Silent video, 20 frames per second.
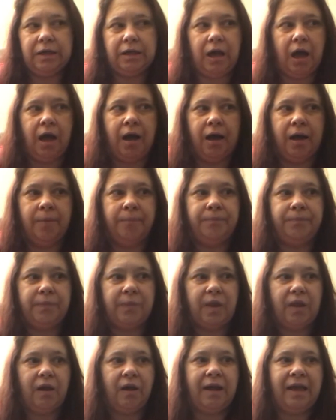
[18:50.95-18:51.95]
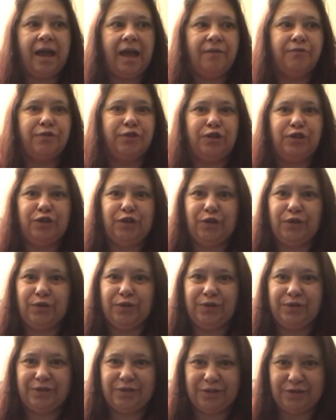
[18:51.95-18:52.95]
I haven't
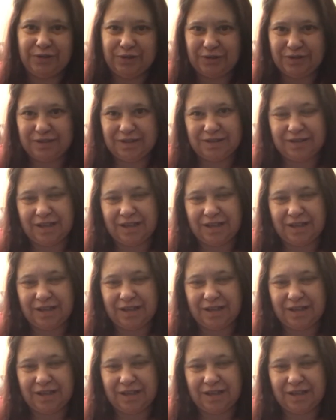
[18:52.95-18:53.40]
used